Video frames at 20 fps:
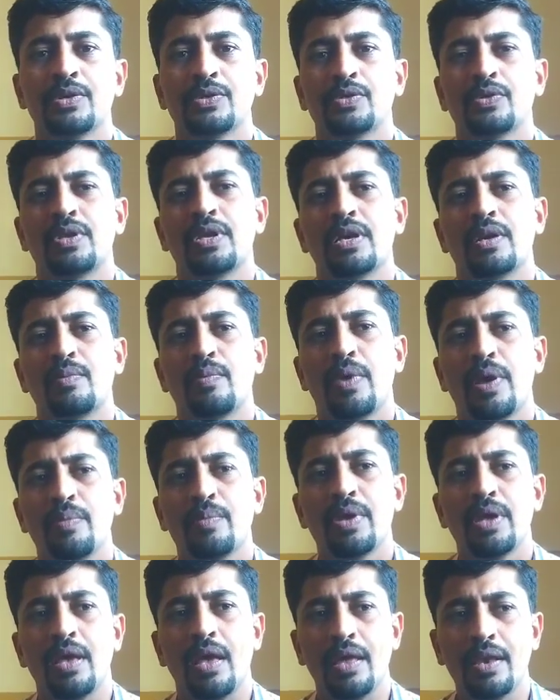So here
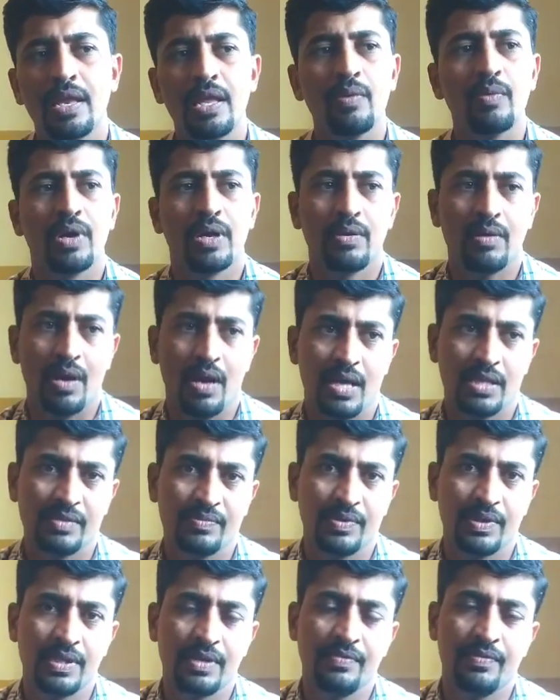maybe anyone
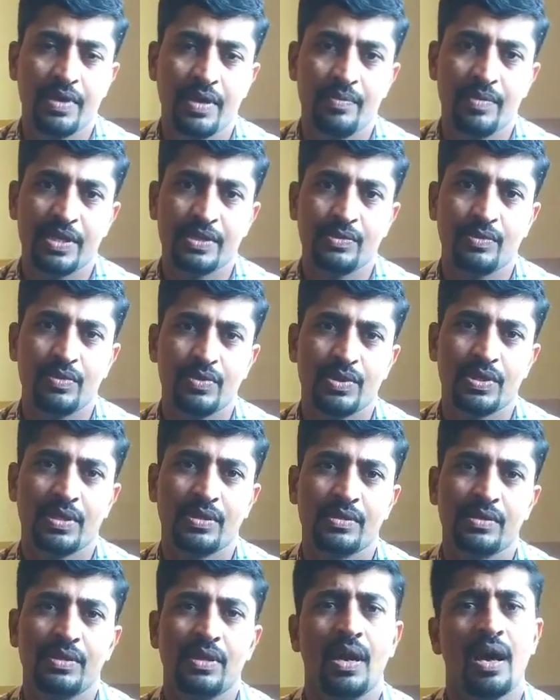ask for the 5 marks
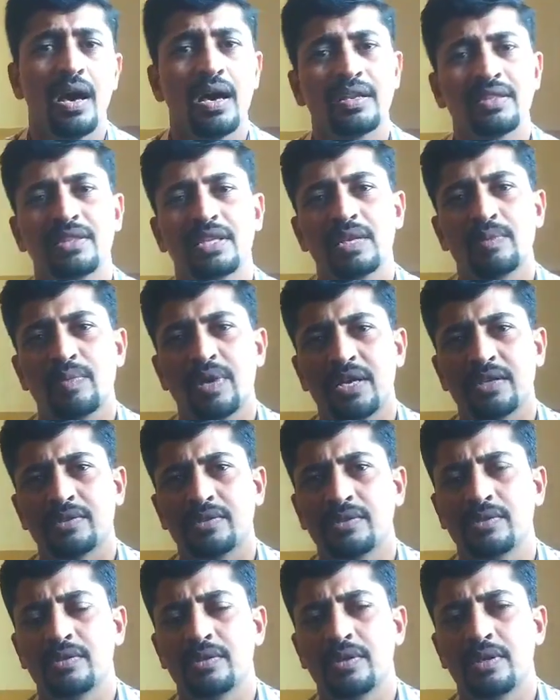questions or 3 marks.